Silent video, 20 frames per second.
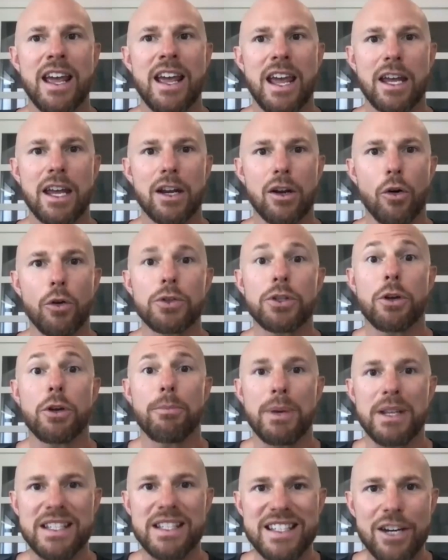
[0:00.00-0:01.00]
and also
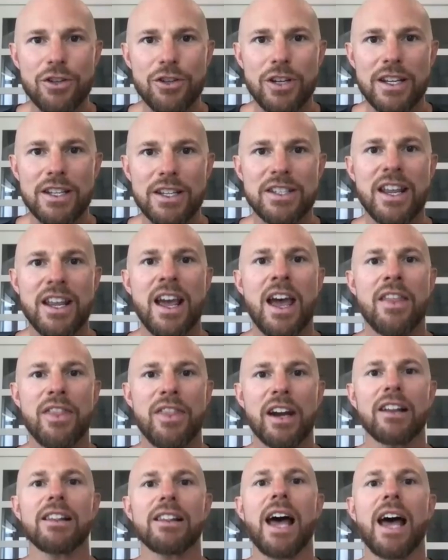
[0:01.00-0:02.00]
positions
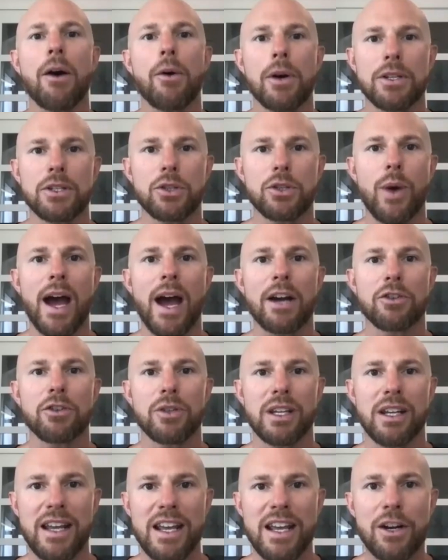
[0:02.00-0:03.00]
that allow us to
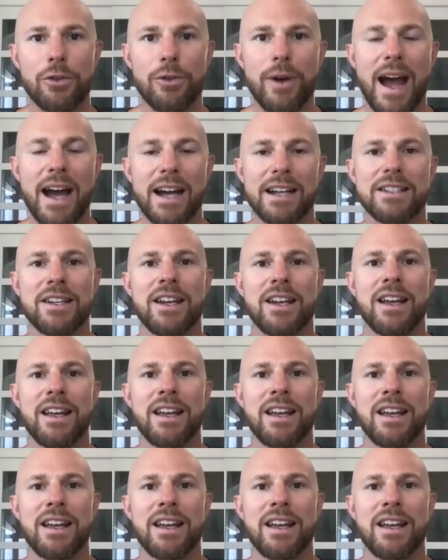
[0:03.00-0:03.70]
actually interact